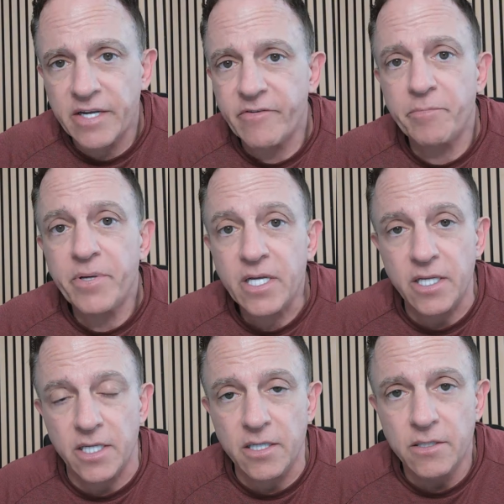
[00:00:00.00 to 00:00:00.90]
a
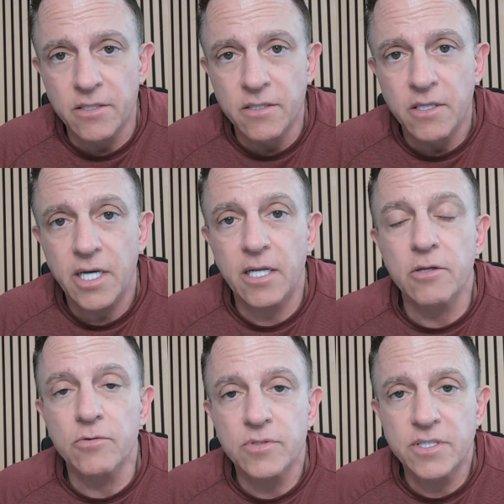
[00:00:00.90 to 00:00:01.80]
penny and
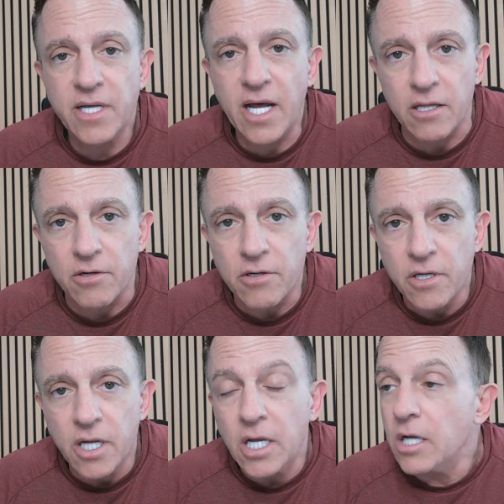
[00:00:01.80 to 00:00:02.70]
lose a dollar.
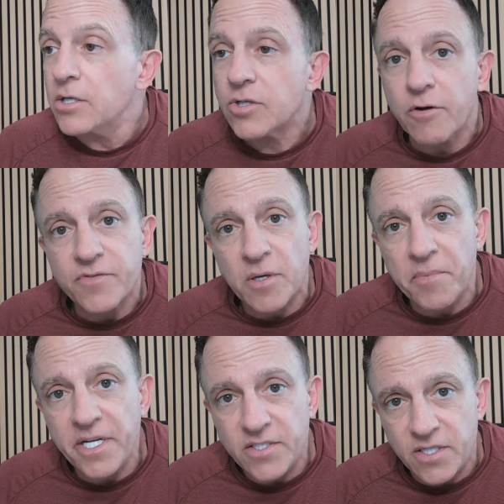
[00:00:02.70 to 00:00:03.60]
So if
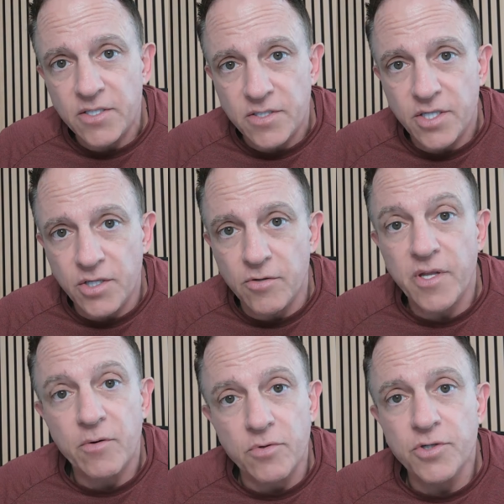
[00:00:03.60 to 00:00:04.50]
somebody says to you they
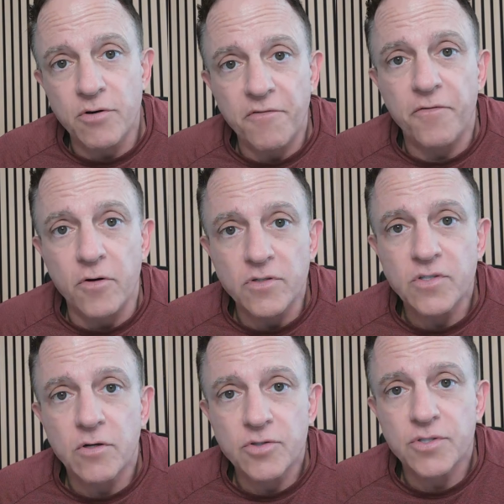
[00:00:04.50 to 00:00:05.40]
will do a full
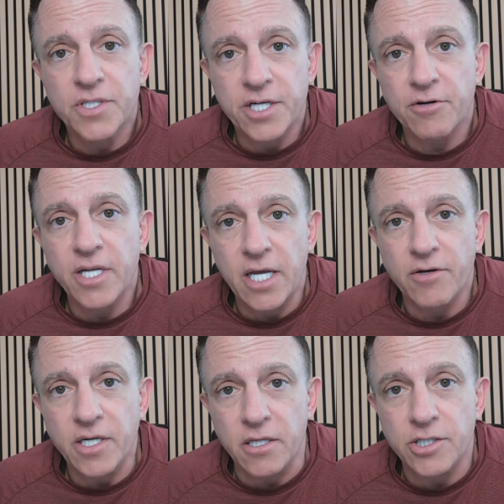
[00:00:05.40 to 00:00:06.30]
Social Security
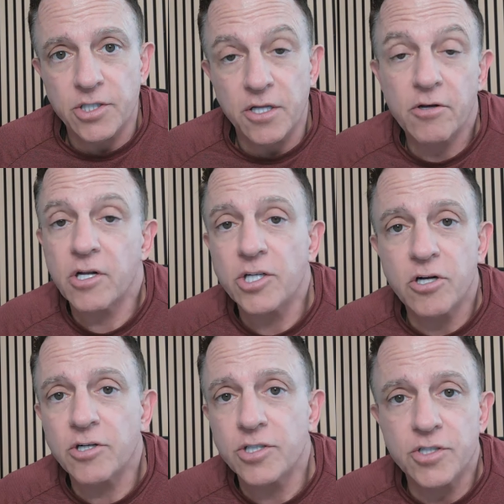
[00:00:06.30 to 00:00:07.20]
calculation and they're going to
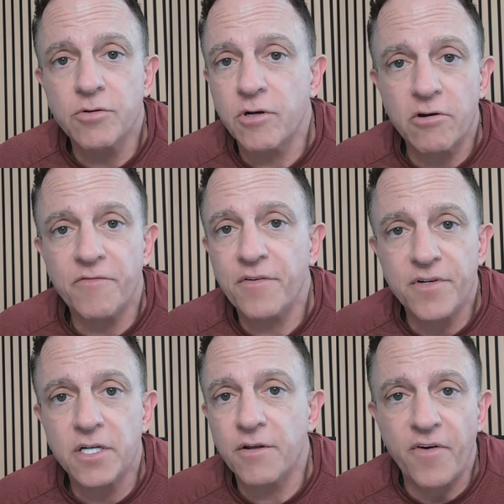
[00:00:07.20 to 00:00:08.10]
charge you $250
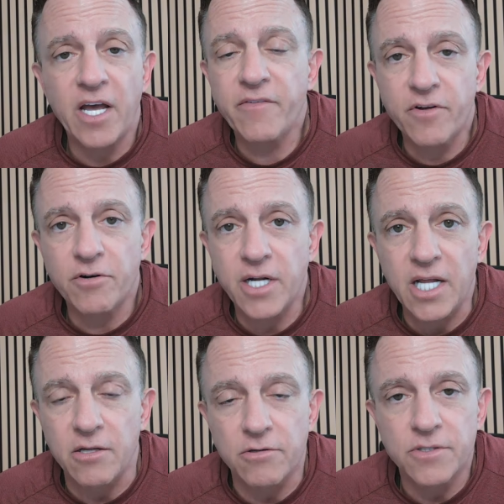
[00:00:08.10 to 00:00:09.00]
to
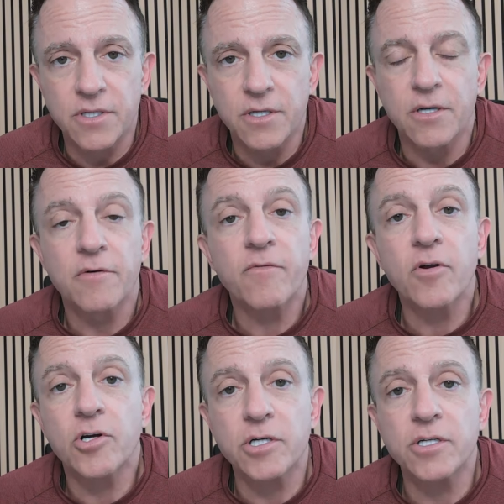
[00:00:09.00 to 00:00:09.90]
$500, for
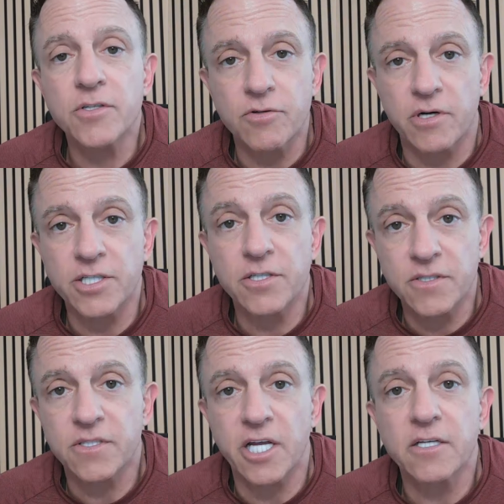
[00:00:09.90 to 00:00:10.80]
goodness gracious
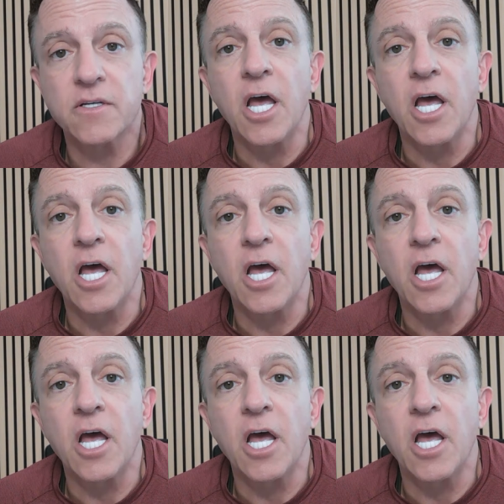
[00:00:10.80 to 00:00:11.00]
sakes,